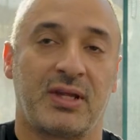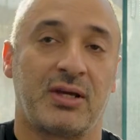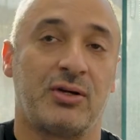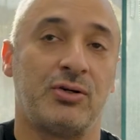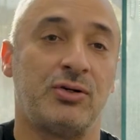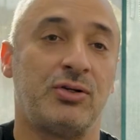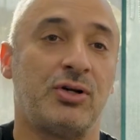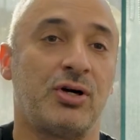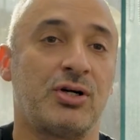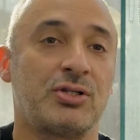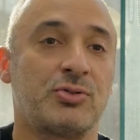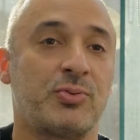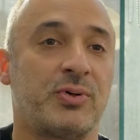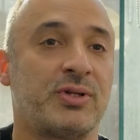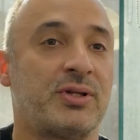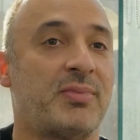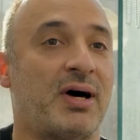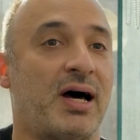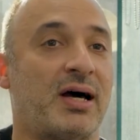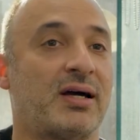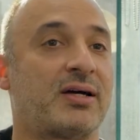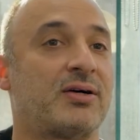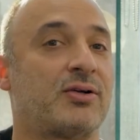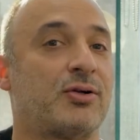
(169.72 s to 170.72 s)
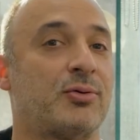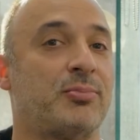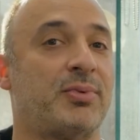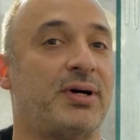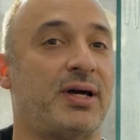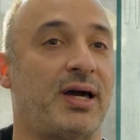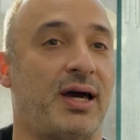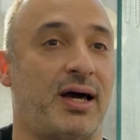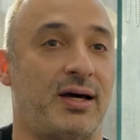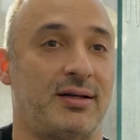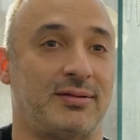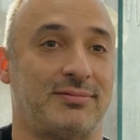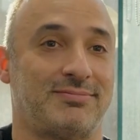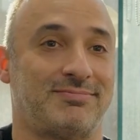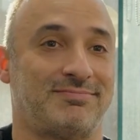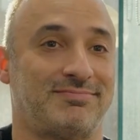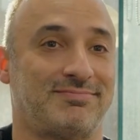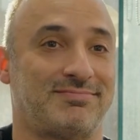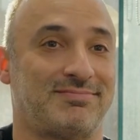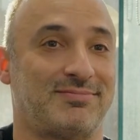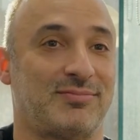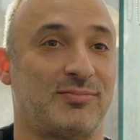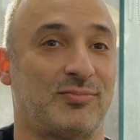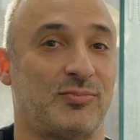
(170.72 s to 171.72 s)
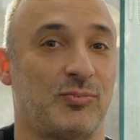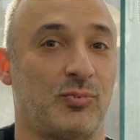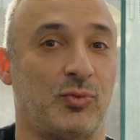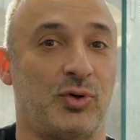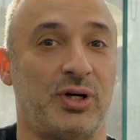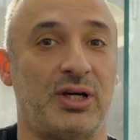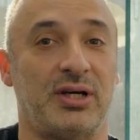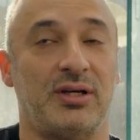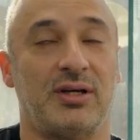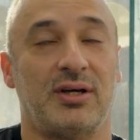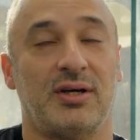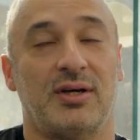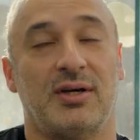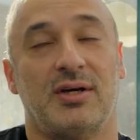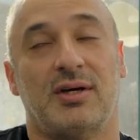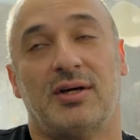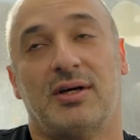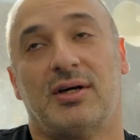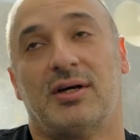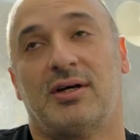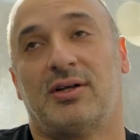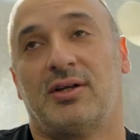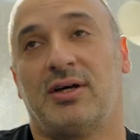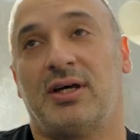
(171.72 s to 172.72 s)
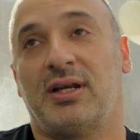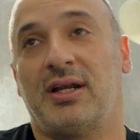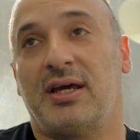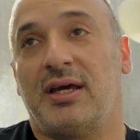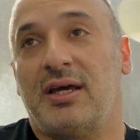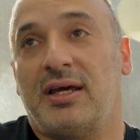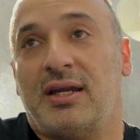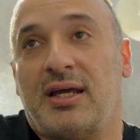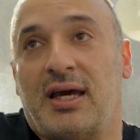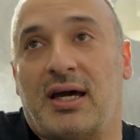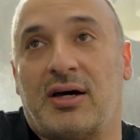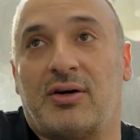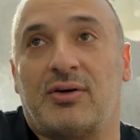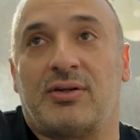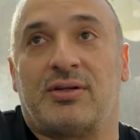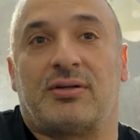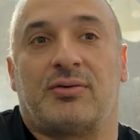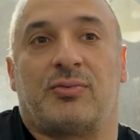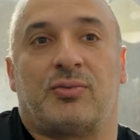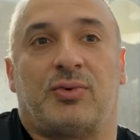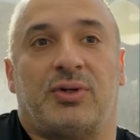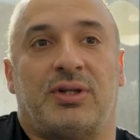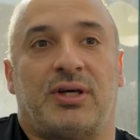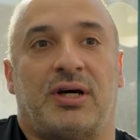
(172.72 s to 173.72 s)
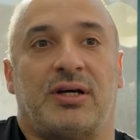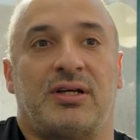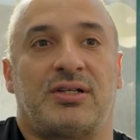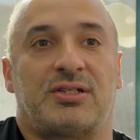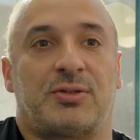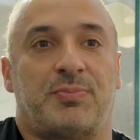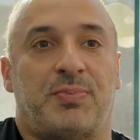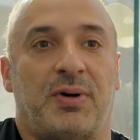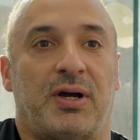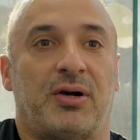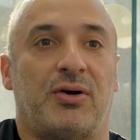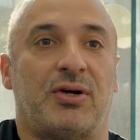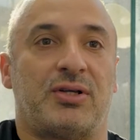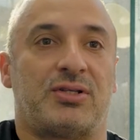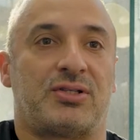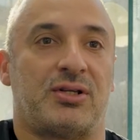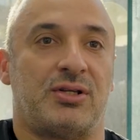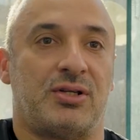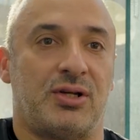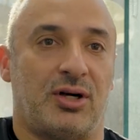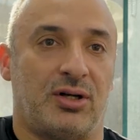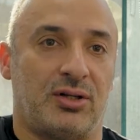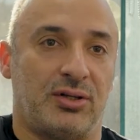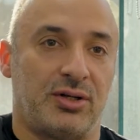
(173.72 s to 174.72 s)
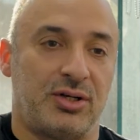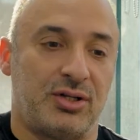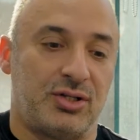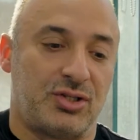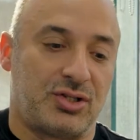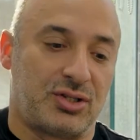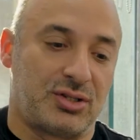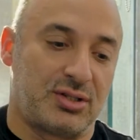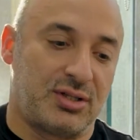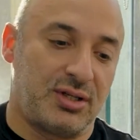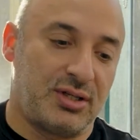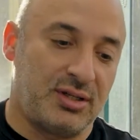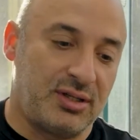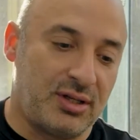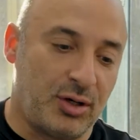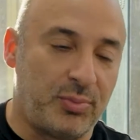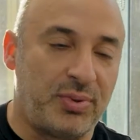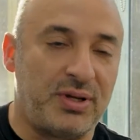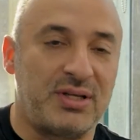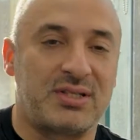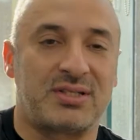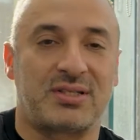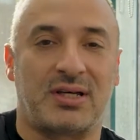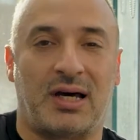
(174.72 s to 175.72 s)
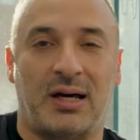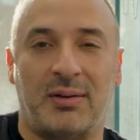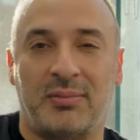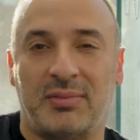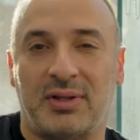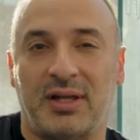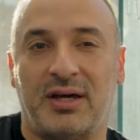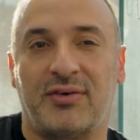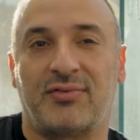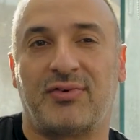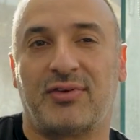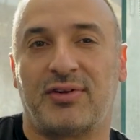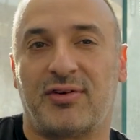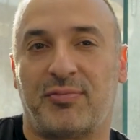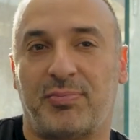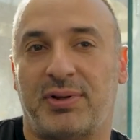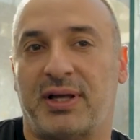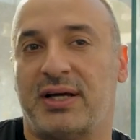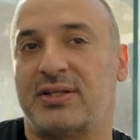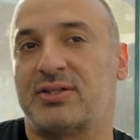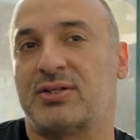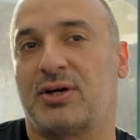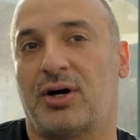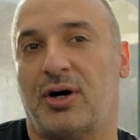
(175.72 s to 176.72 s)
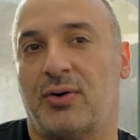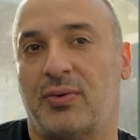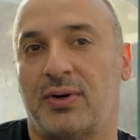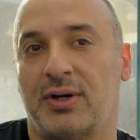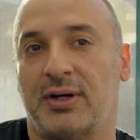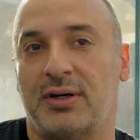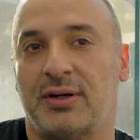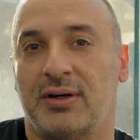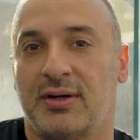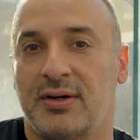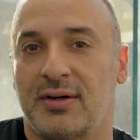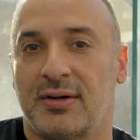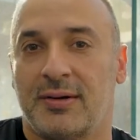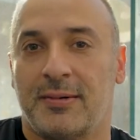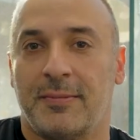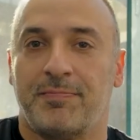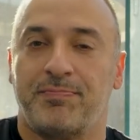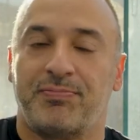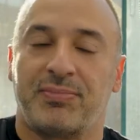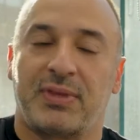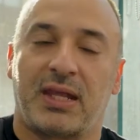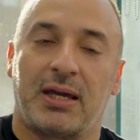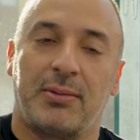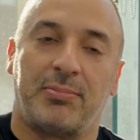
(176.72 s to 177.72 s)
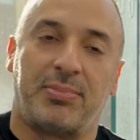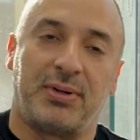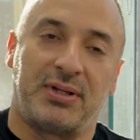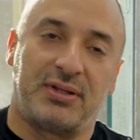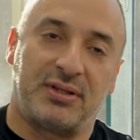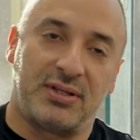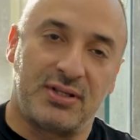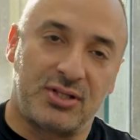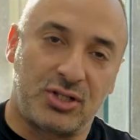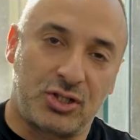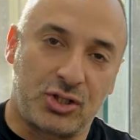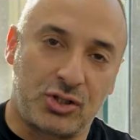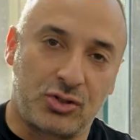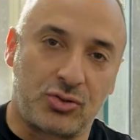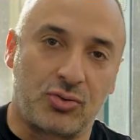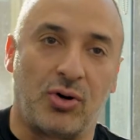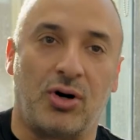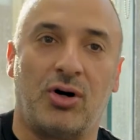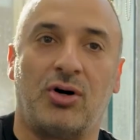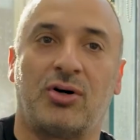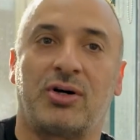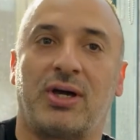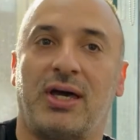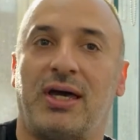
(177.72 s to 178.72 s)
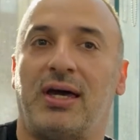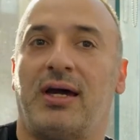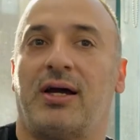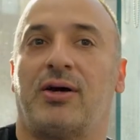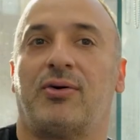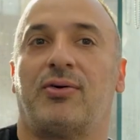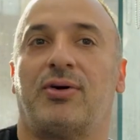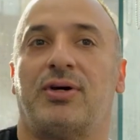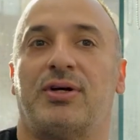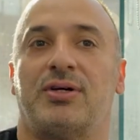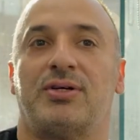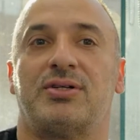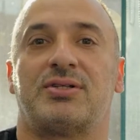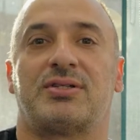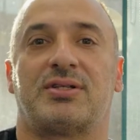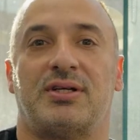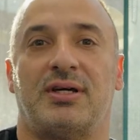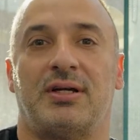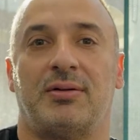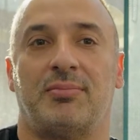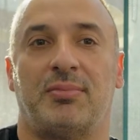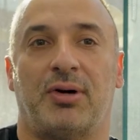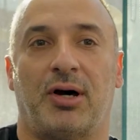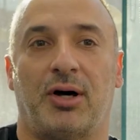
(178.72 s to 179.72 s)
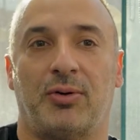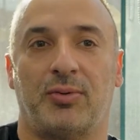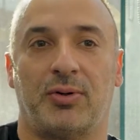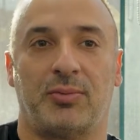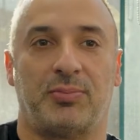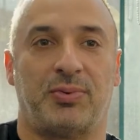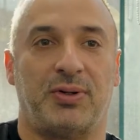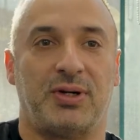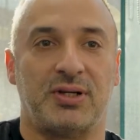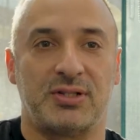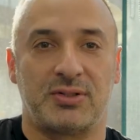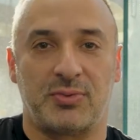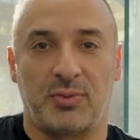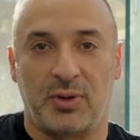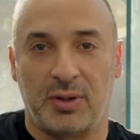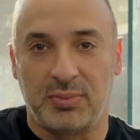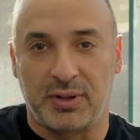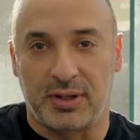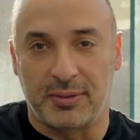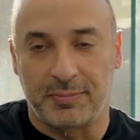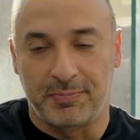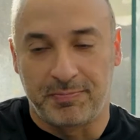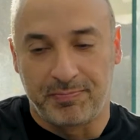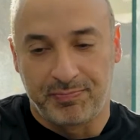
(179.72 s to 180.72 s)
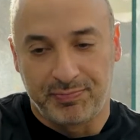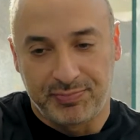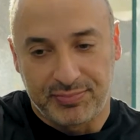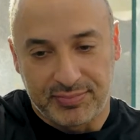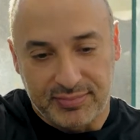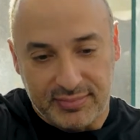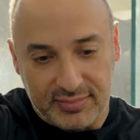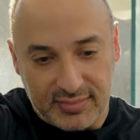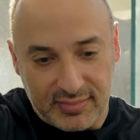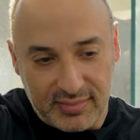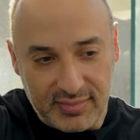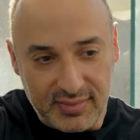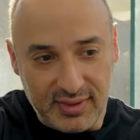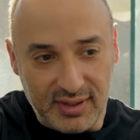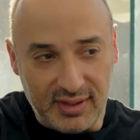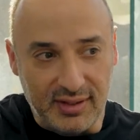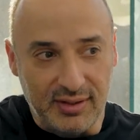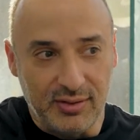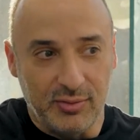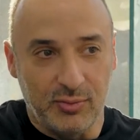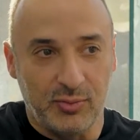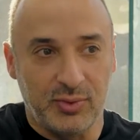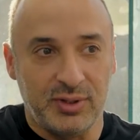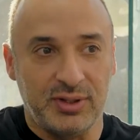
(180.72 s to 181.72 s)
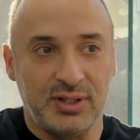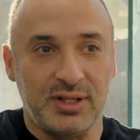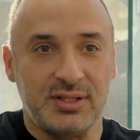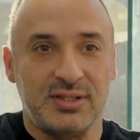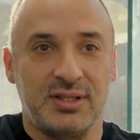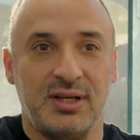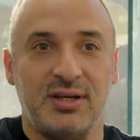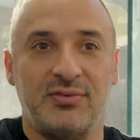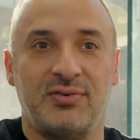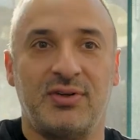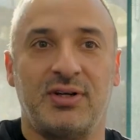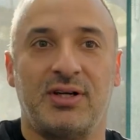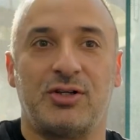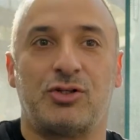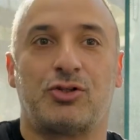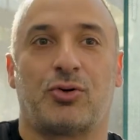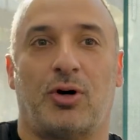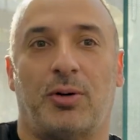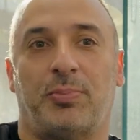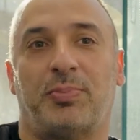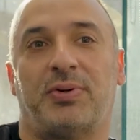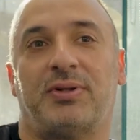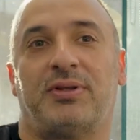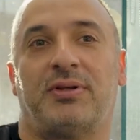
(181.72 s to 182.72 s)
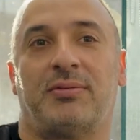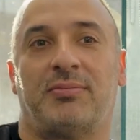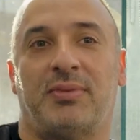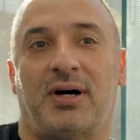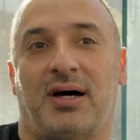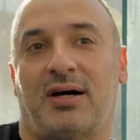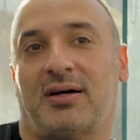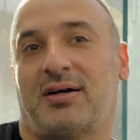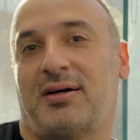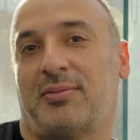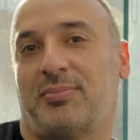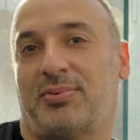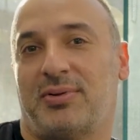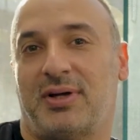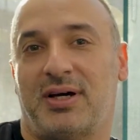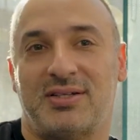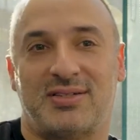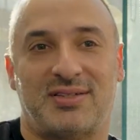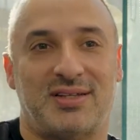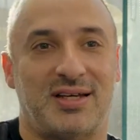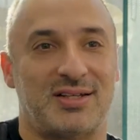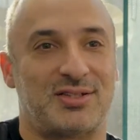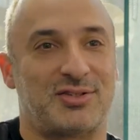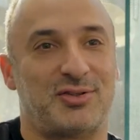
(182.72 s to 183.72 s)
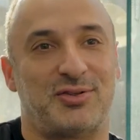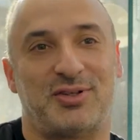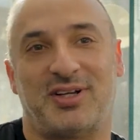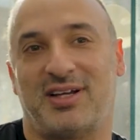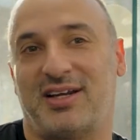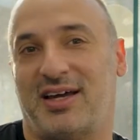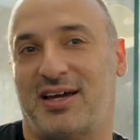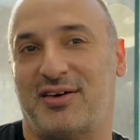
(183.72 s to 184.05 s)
who knows where the market will be at. We, in, in our, with our experience and knowledge, there'll be some level of plateauing, but the strong areas in Melbourne. Because remember, when there's even a drop in the marketplace, that's not in